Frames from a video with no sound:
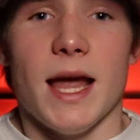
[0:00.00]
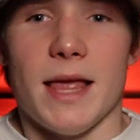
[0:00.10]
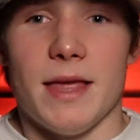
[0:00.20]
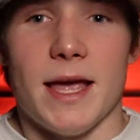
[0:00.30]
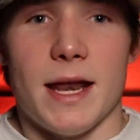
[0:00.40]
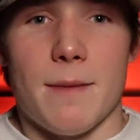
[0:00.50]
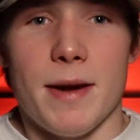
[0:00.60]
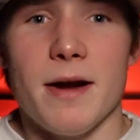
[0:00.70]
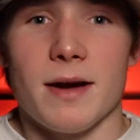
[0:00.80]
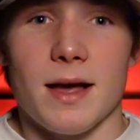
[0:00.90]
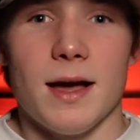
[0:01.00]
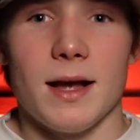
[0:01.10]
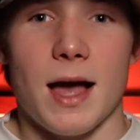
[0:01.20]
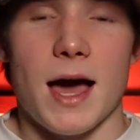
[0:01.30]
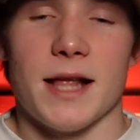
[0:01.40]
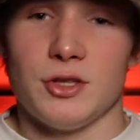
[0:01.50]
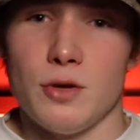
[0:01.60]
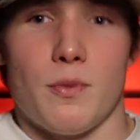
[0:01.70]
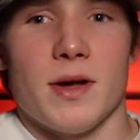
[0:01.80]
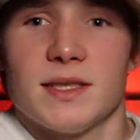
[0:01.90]
And then America got a
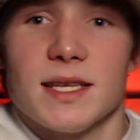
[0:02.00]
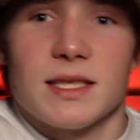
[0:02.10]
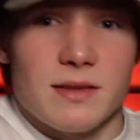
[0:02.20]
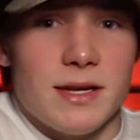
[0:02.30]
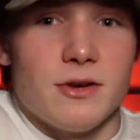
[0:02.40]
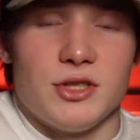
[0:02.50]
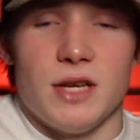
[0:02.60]
2.6-liter